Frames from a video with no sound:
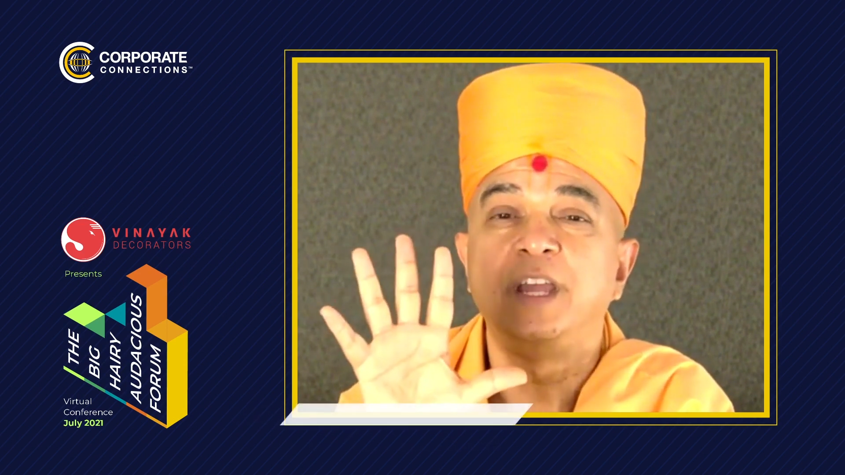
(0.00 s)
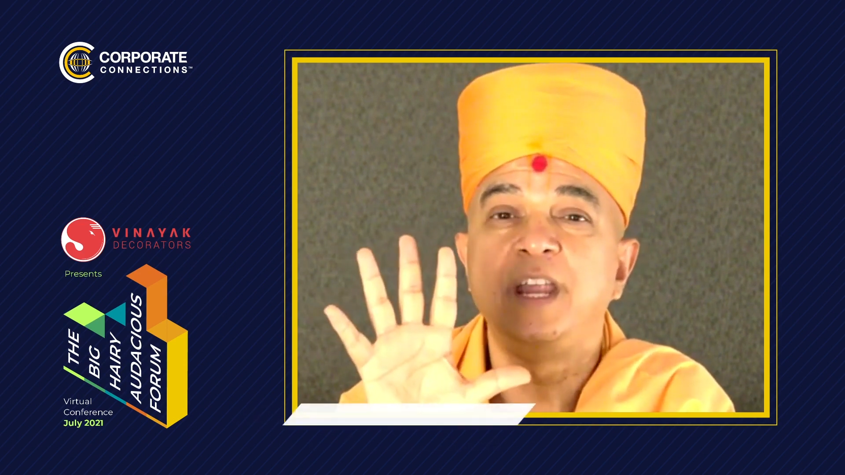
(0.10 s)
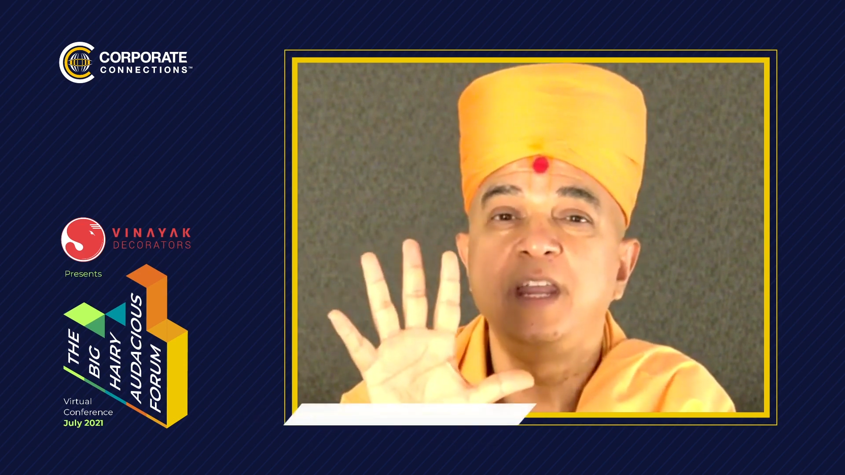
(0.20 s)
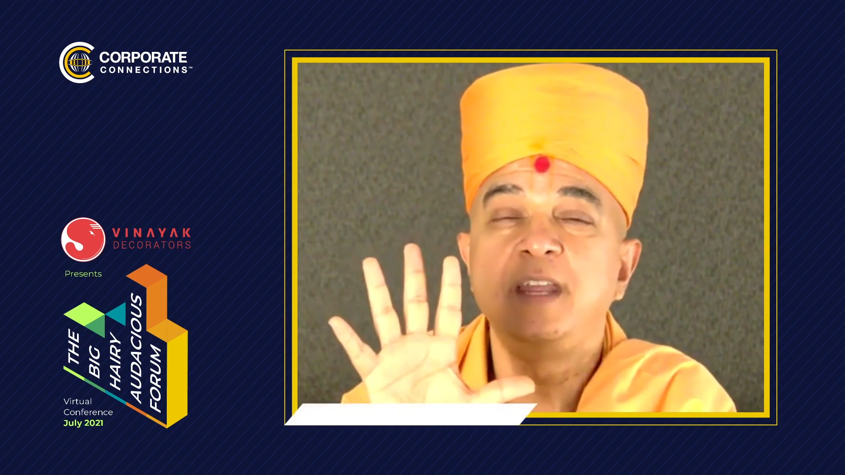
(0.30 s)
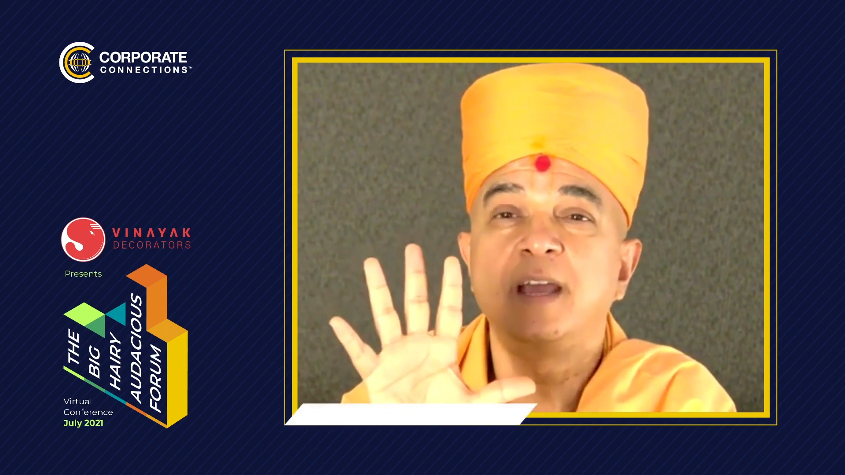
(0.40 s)

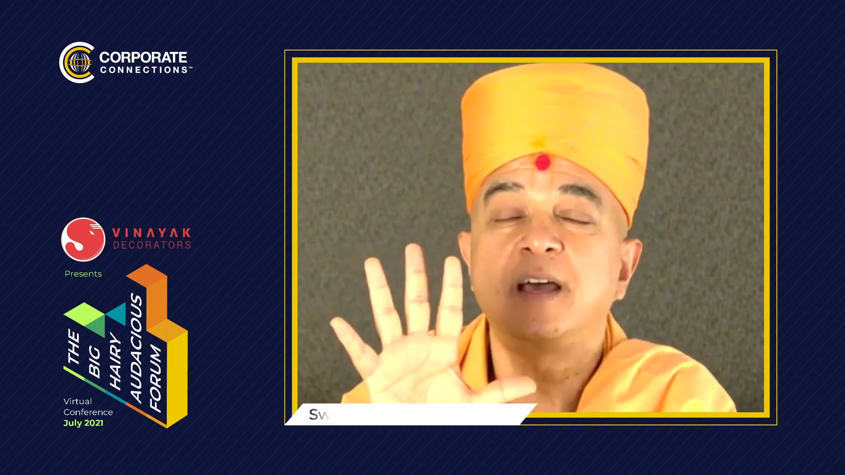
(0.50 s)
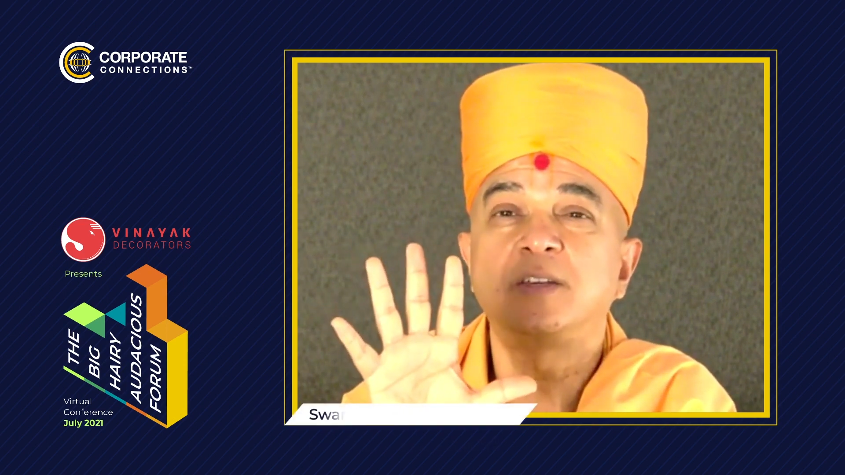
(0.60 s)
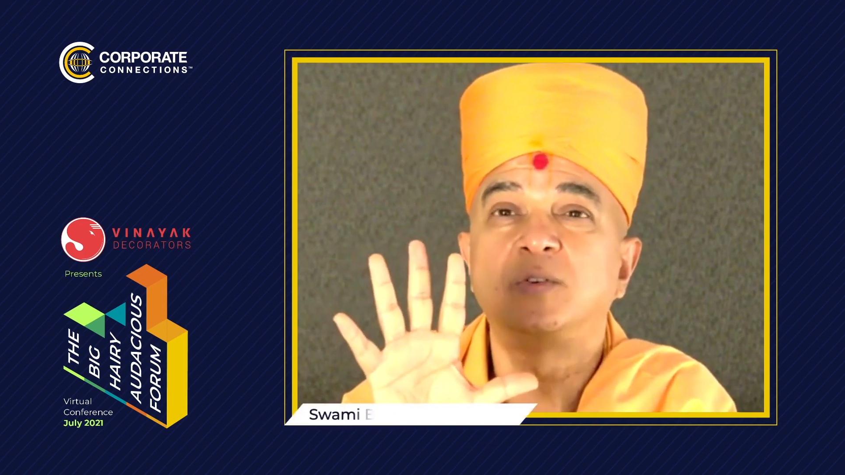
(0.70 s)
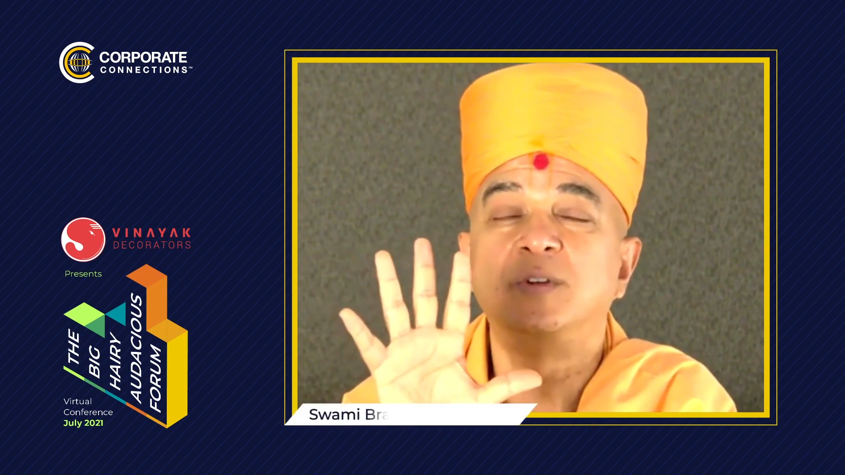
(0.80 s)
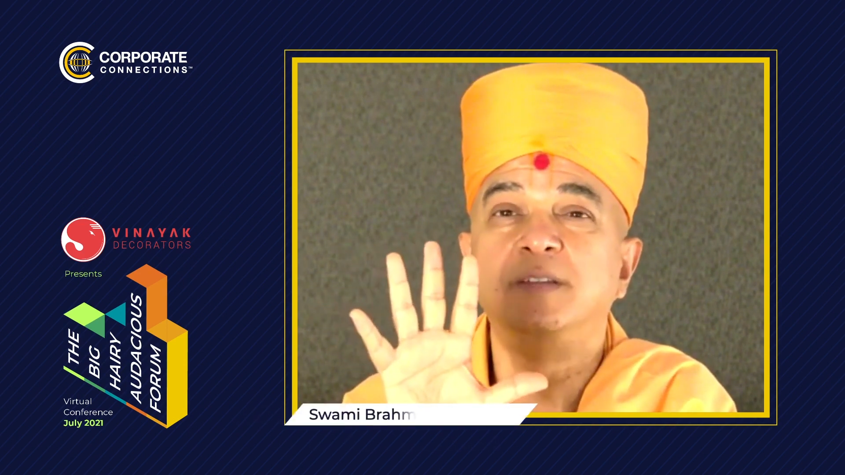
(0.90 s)

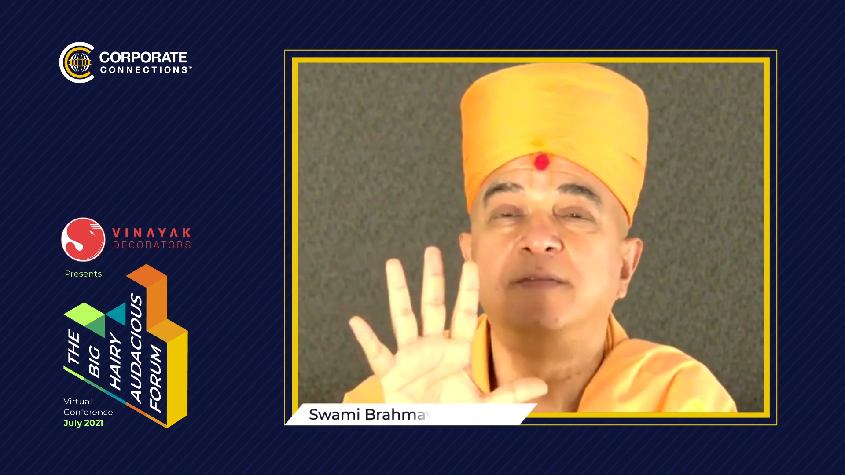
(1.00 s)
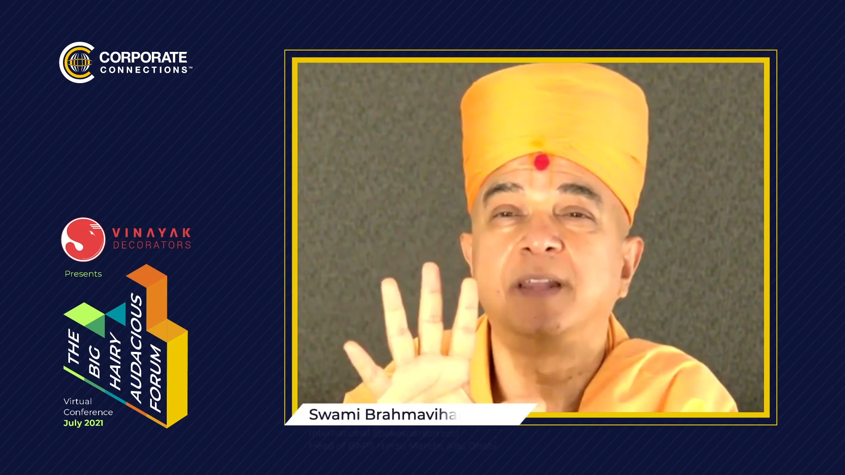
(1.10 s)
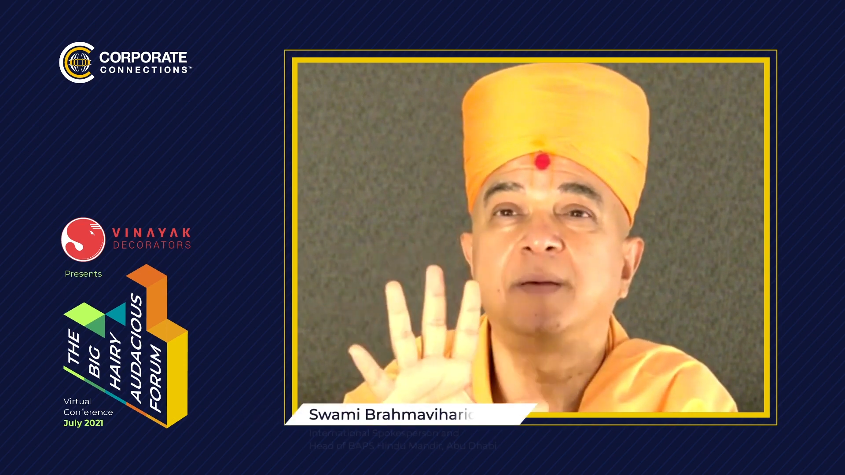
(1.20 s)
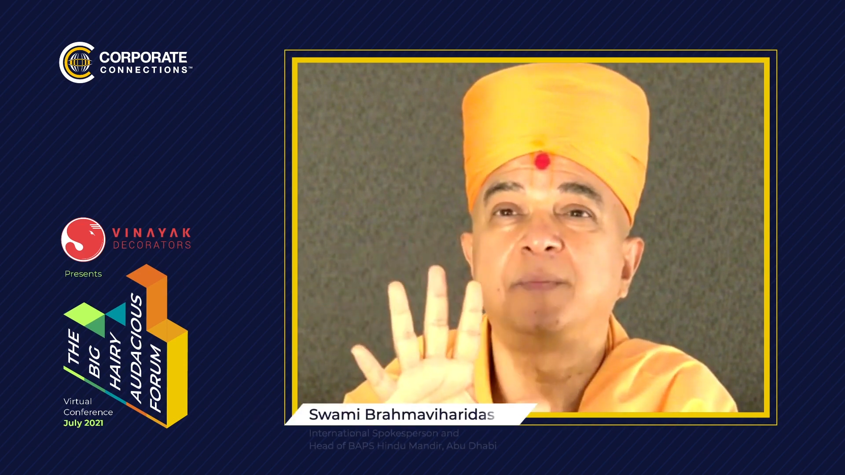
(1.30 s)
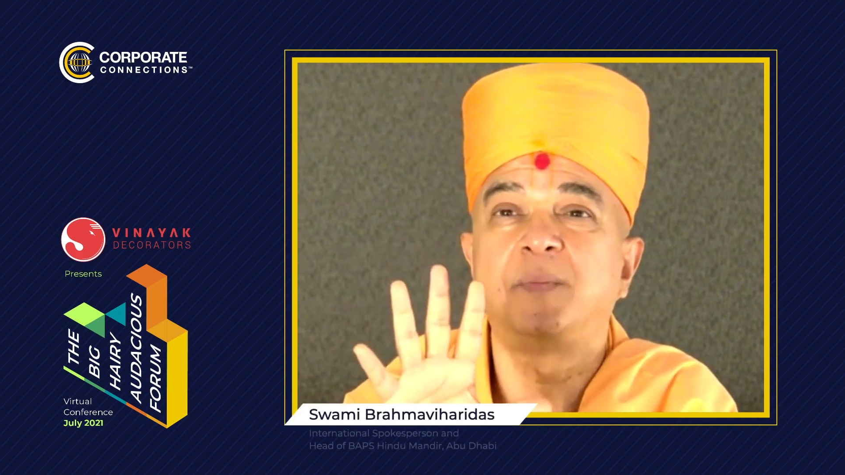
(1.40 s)
India should
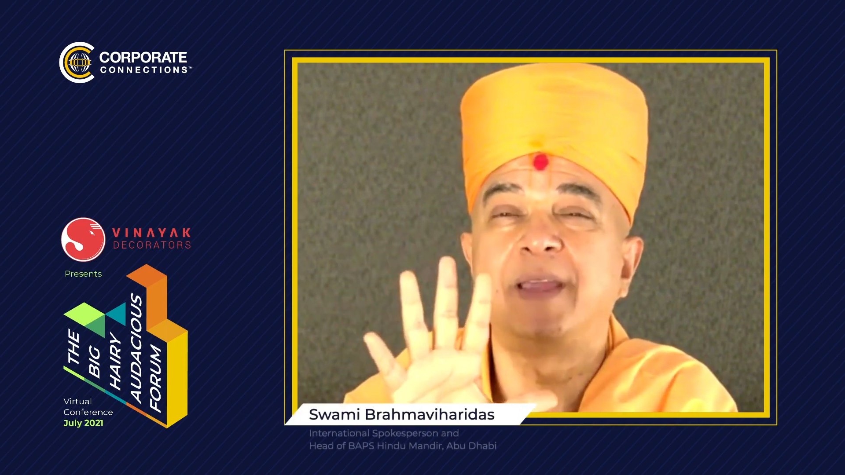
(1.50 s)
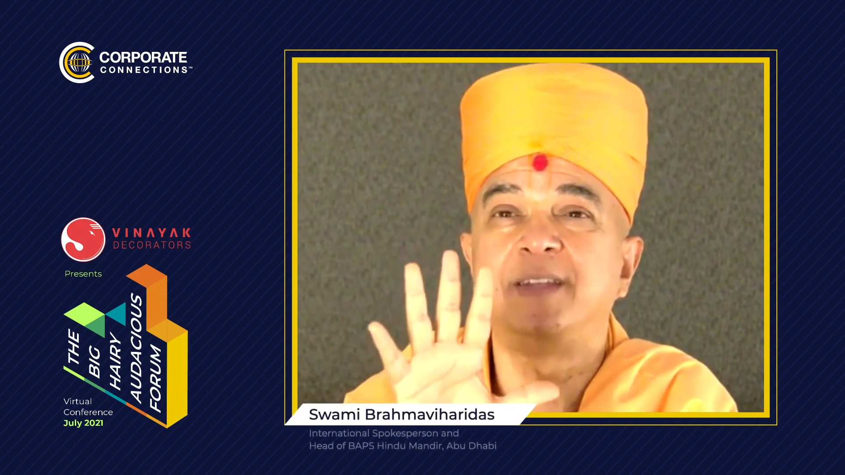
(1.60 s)
develop